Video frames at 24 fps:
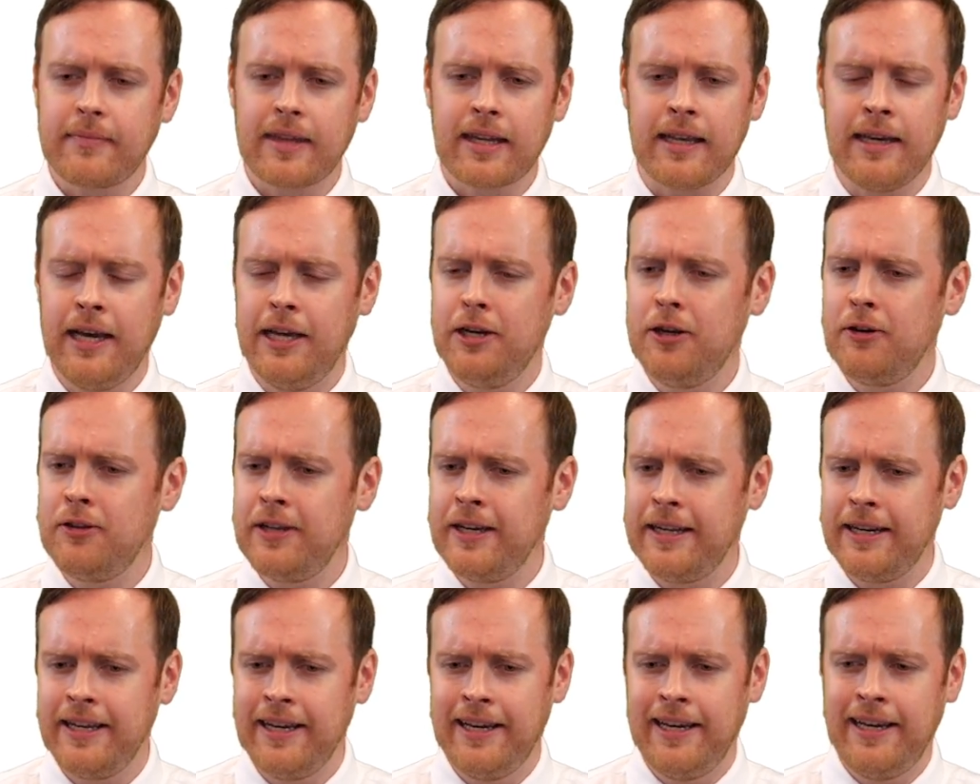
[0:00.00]
I know
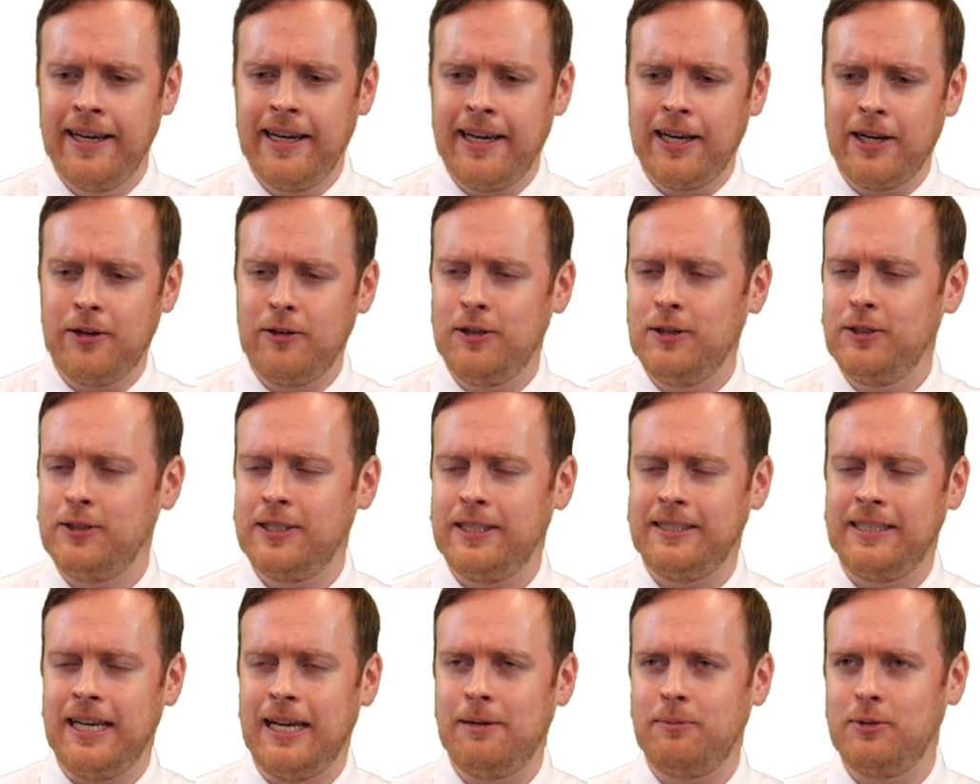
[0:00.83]
that those
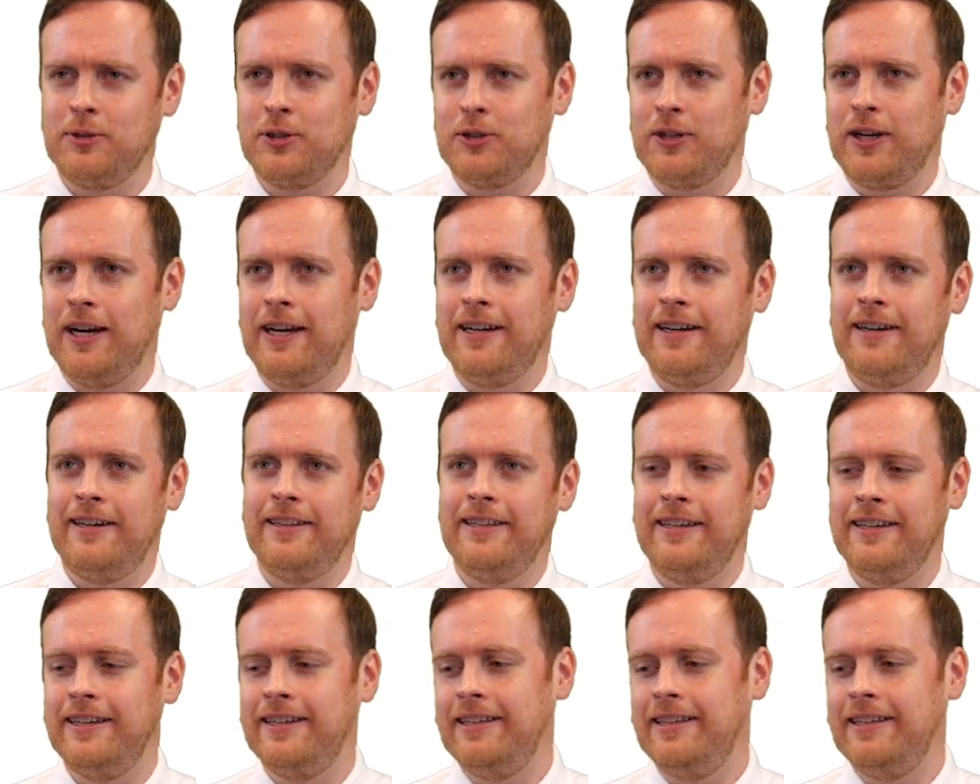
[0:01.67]
examples are kind of on